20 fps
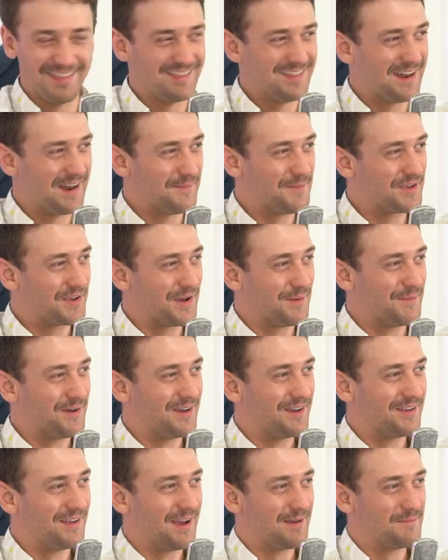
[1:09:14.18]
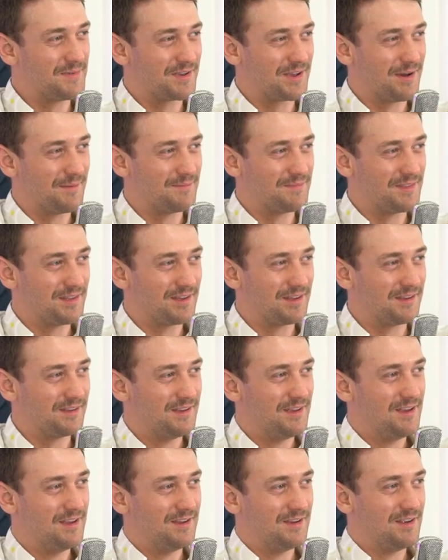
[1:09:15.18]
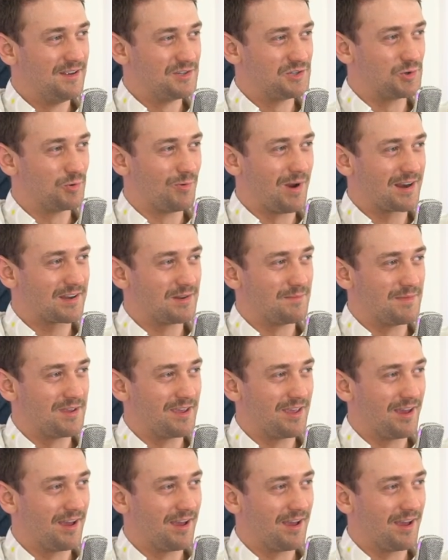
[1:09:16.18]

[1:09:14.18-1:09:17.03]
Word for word: and then I become a I become the hysterectomy